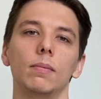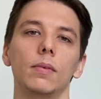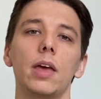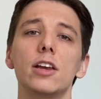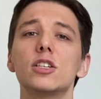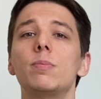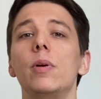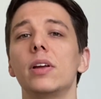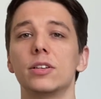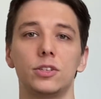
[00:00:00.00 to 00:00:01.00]
Gadgets
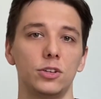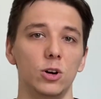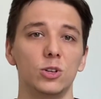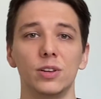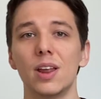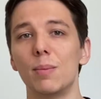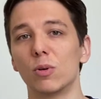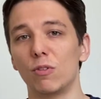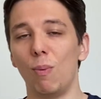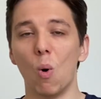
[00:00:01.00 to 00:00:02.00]
bring a certain number
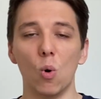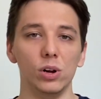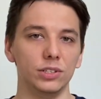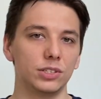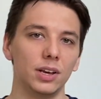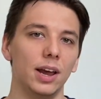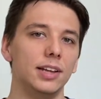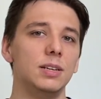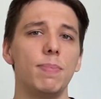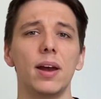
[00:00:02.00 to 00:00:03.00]
of points
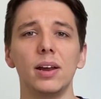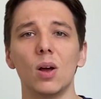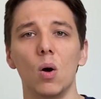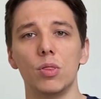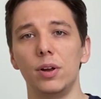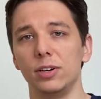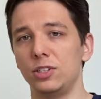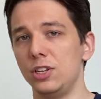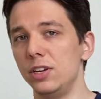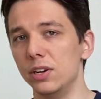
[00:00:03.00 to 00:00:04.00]
depending on their
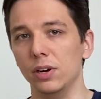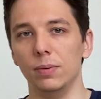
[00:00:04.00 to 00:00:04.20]
tier.